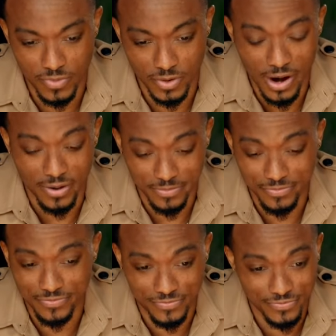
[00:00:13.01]
You're right.
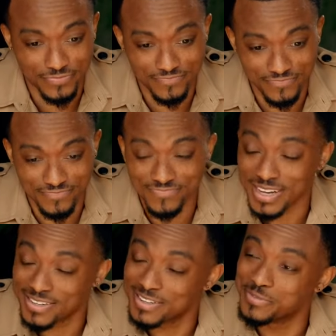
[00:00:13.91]

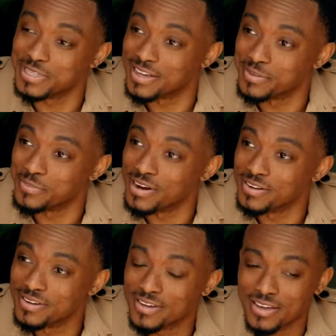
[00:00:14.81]
I should be
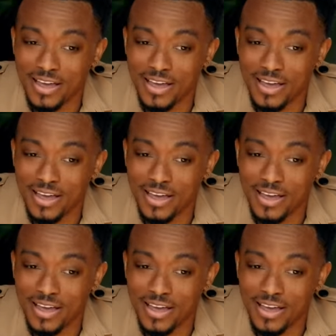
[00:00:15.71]
celebrating.